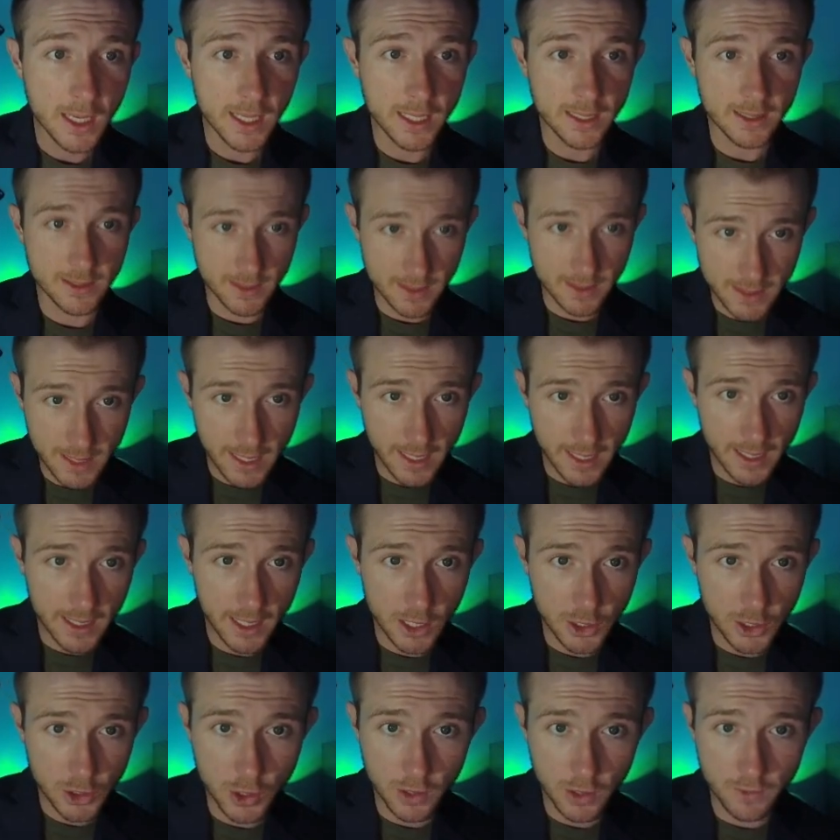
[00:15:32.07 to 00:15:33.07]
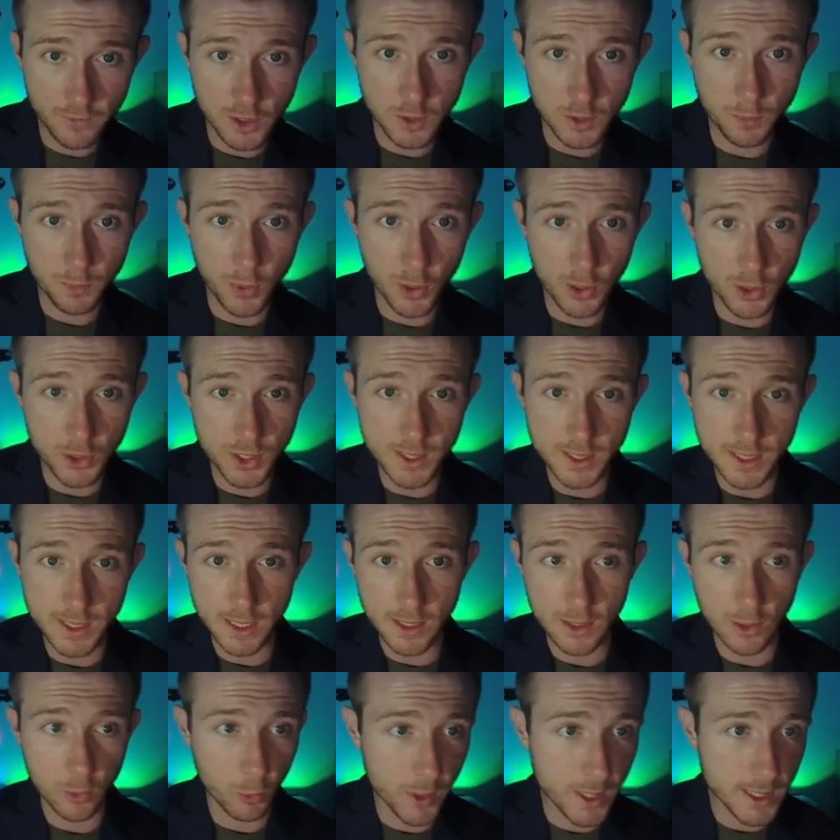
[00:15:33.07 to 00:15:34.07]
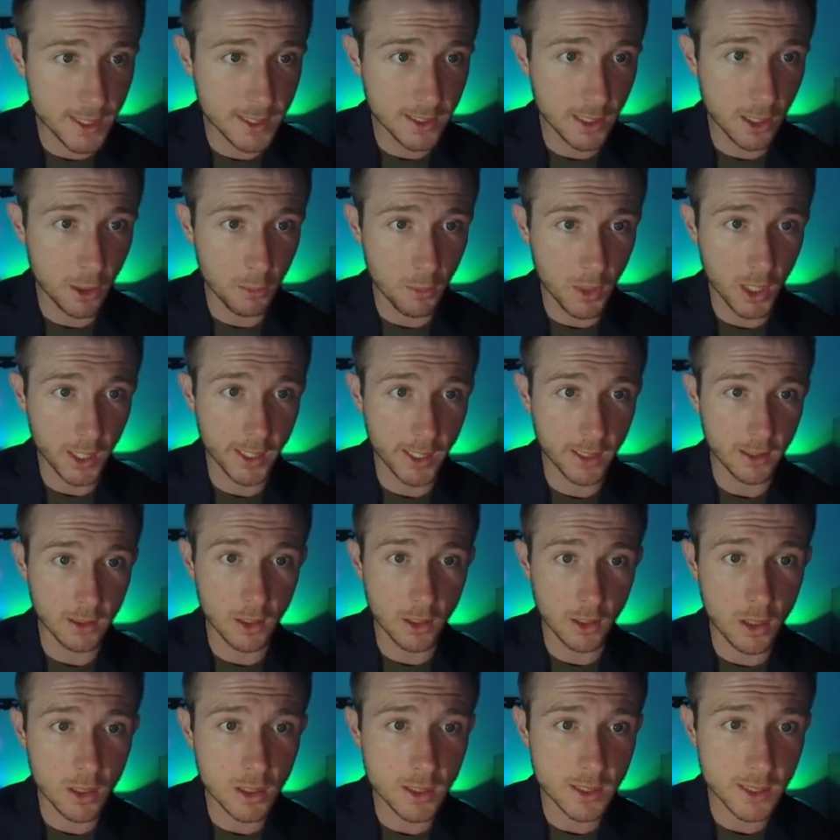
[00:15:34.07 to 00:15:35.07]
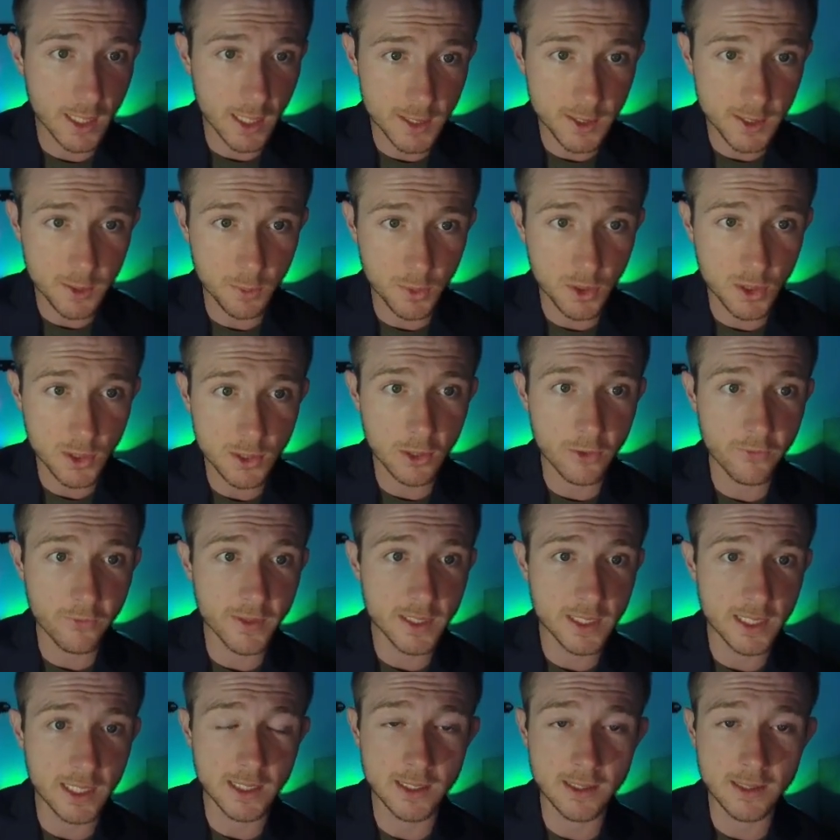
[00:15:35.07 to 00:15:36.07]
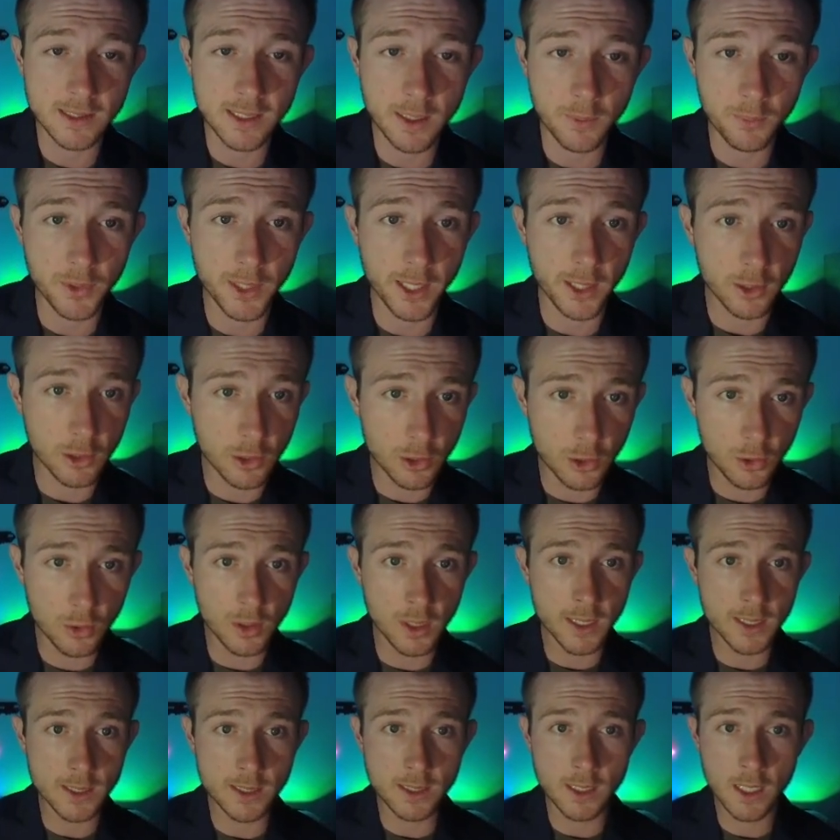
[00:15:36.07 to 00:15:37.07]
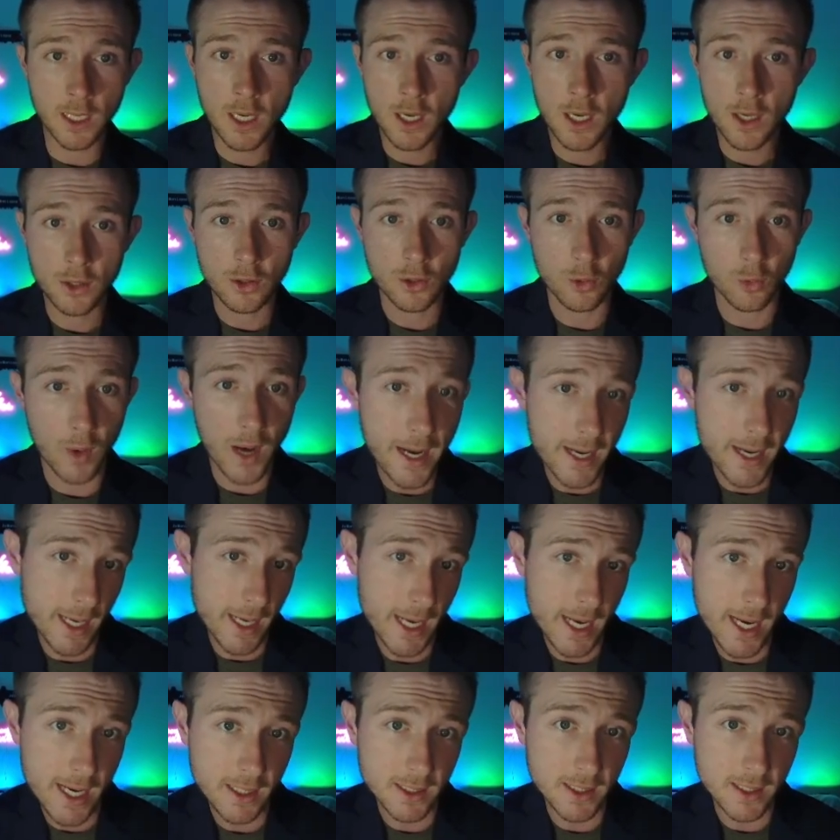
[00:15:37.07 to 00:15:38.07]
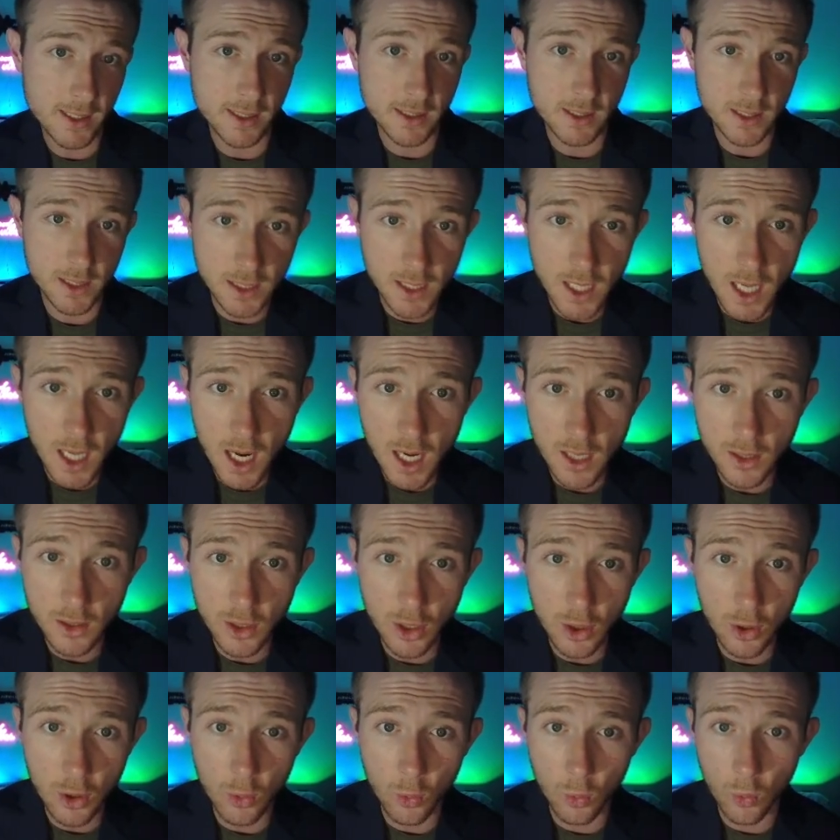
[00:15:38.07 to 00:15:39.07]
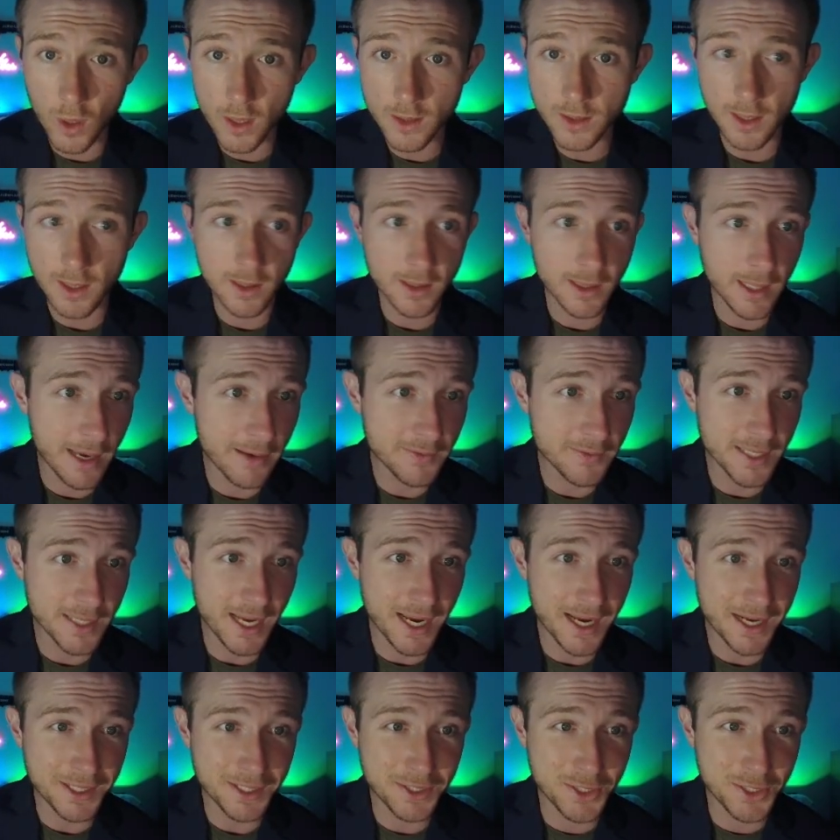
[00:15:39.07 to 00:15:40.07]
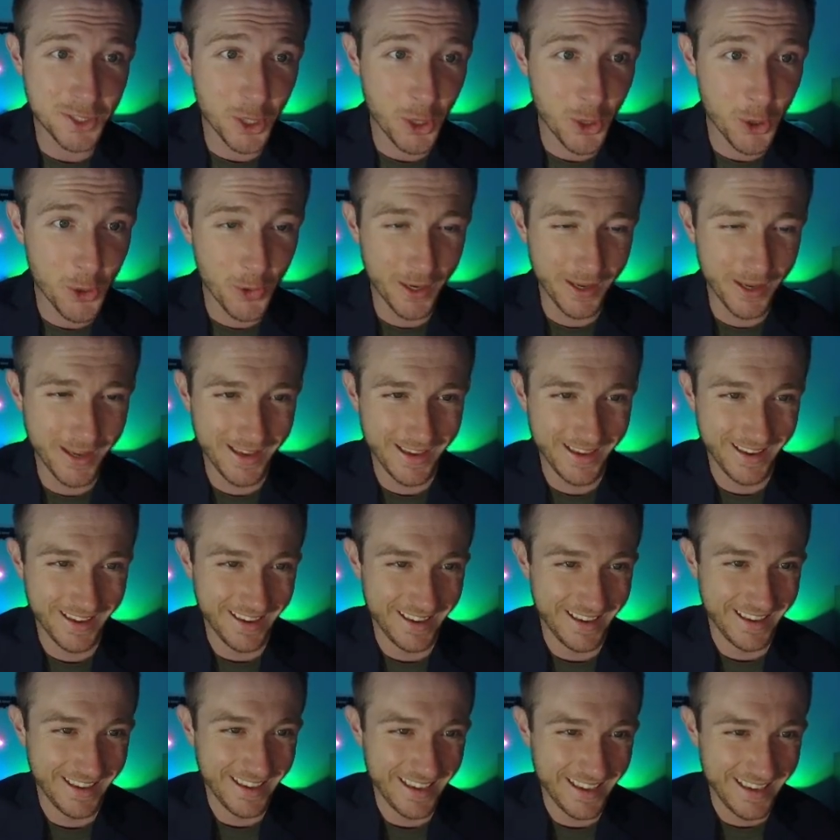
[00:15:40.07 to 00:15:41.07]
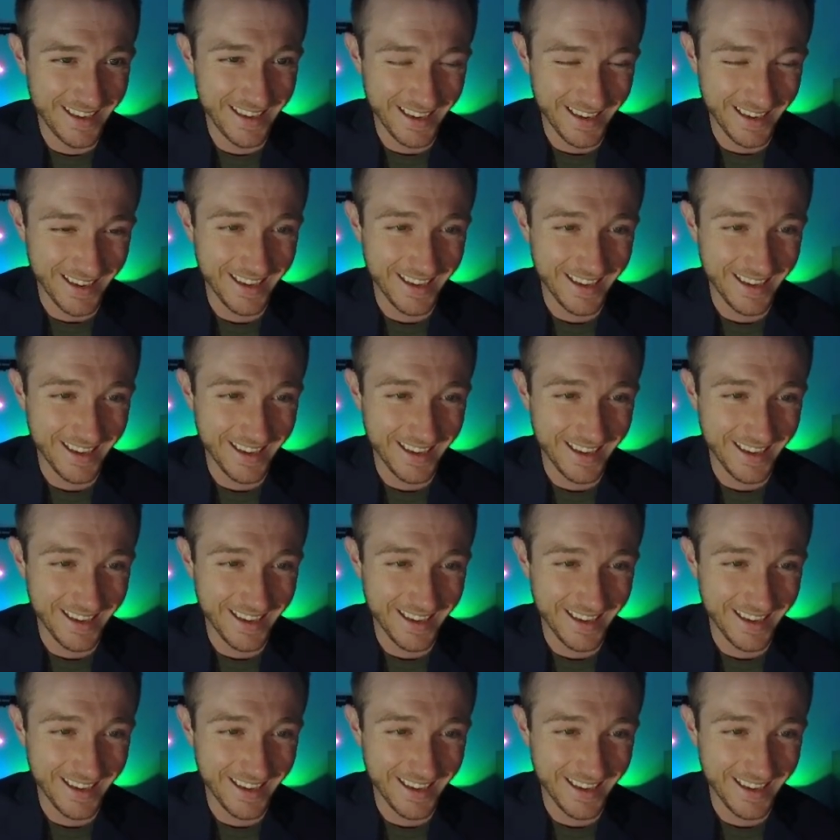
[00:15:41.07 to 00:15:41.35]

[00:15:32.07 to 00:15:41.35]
Instead, I should have just purchased in the resale market. Lennar's customer service is simply clueless. The right hand does not know what the left hand is doing.